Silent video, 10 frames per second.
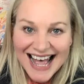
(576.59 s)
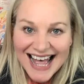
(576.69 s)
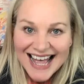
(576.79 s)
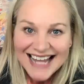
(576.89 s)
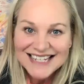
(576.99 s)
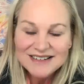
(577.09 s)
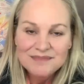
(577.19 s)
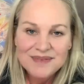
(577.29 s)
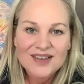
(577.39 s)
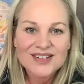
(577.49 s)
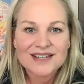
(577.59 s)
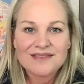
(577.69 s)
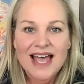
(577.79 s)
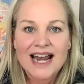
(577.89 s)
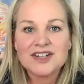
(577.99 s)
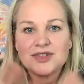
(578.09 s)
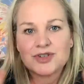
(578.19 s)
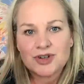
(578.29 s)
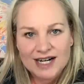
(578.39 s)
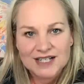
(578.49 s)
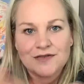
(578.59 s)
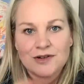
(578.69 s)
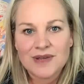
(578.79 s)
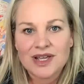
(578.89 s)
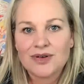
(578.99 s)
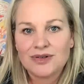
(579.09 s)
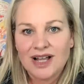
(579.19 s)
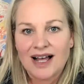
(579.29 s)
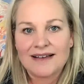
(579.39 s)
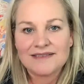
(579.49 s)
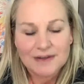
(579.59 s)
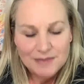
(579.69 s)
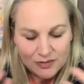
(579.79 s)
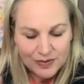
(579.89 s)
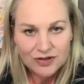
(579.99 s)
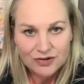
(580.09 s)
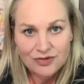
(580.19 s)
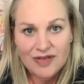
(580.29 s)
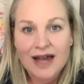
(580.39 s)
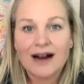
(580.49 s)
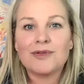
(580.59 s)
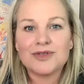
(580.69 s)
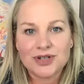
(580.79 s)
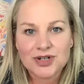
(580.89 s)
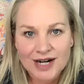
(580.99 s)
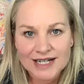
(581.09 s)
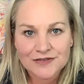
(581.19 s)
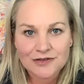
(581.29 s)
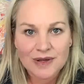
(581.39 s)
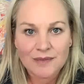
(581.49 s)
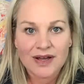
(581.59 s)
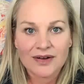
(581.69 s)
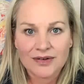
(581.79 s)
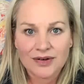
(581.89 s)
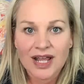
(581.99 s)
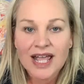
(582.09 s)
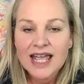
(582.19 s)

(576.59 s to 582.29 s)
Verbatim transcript: And because of that, as you're transforming your lives, I'm helping you do that. I'm also transforming my own.